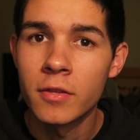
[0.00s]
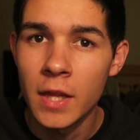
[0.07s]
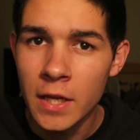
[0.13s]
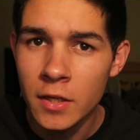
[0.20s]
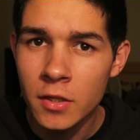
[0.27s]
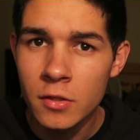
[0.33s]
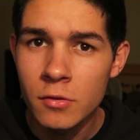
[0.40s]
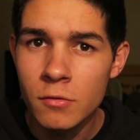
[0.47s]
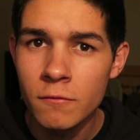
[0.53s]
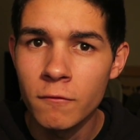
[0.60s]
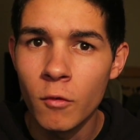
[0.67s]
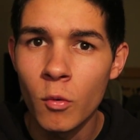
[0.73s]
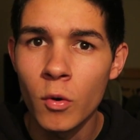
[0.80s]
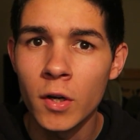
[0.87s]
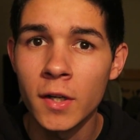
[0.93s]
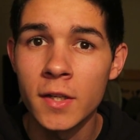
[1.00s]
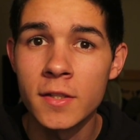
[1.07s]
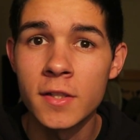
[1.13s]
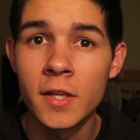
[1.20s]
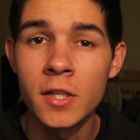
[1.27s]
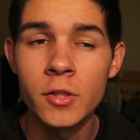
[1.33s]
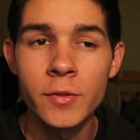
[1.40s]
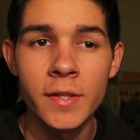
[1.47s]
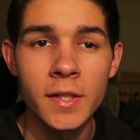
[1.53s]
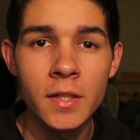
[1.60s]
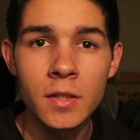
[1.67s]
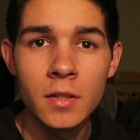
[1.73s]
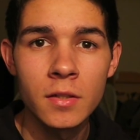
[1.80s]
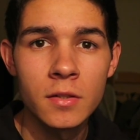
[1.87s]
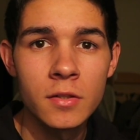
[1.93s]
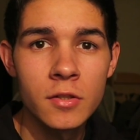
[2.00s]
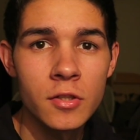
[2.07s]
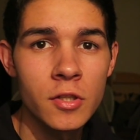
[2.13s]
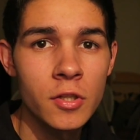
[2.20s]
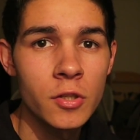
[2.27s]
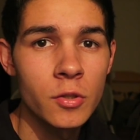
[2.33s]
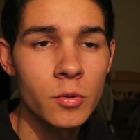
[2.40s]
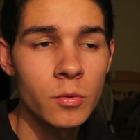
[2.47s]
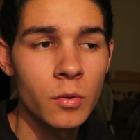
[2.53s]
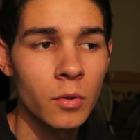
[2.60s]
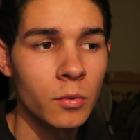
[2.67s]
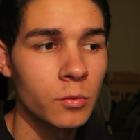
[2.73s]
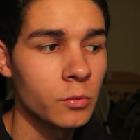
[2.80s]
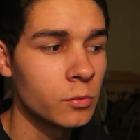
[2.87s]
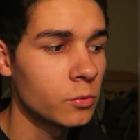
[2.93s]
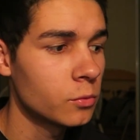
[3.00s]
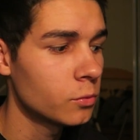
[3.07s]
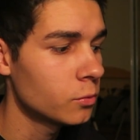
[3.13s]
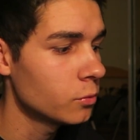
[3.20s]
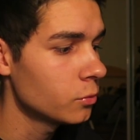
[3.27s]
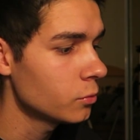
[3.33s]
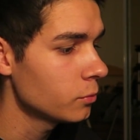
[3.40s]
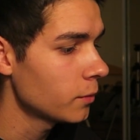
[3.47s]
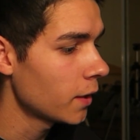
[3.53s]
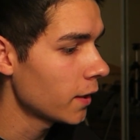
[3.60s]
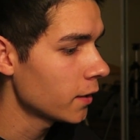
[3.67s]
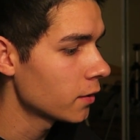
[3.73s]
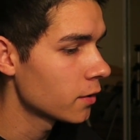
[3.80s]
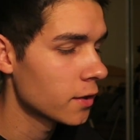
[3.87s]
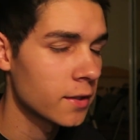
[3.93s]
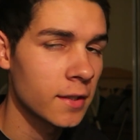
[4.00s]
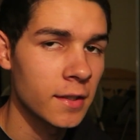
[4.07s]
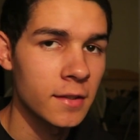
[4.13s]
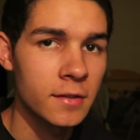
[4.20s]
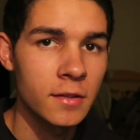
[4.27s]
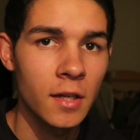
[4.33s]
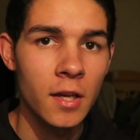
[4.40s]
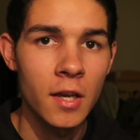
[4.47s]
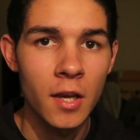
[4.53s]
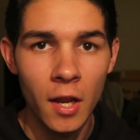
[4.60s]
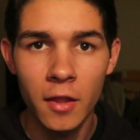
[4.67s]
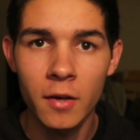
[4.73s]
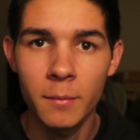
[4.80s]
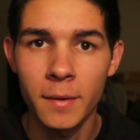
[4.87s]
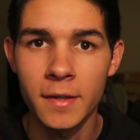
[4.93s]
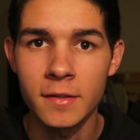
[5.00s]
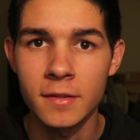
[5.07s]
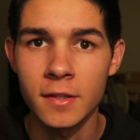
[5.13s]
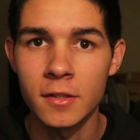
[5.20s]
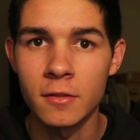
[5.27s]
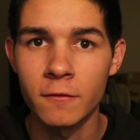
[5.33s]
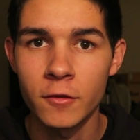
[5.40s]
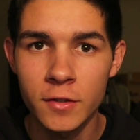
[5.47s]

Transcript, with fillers: thank you for continuing to. Oh my goodness, another message.